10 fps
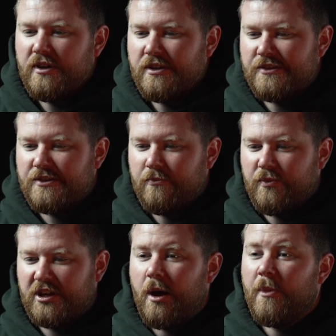is
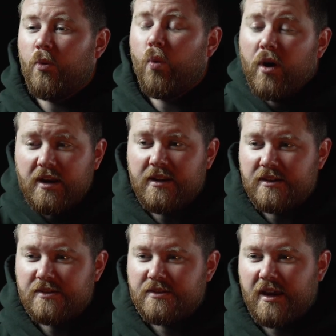becoming what it
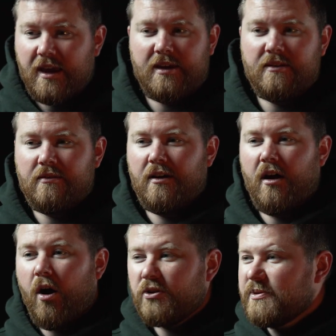is. And
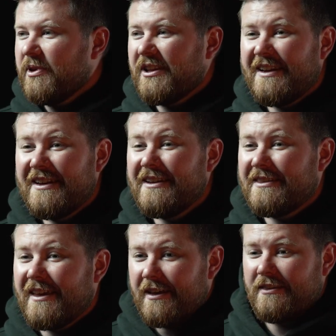ultimately, I didn't
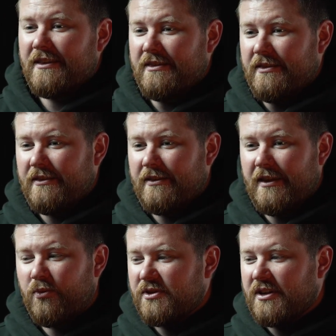think that
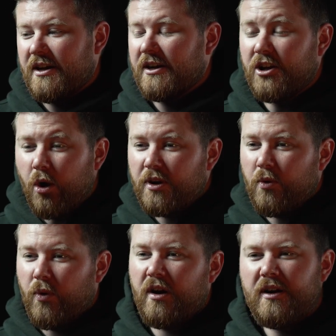it was going to go
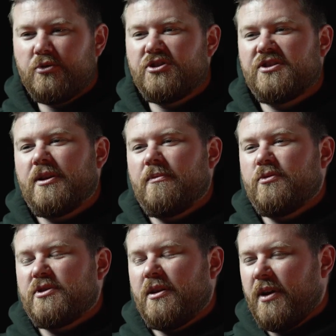anywhere. It was just something that
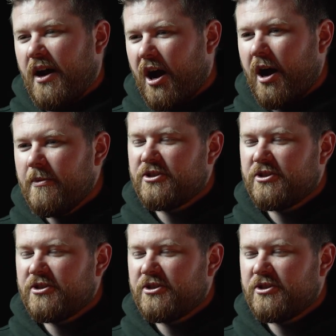was going to be a hobby.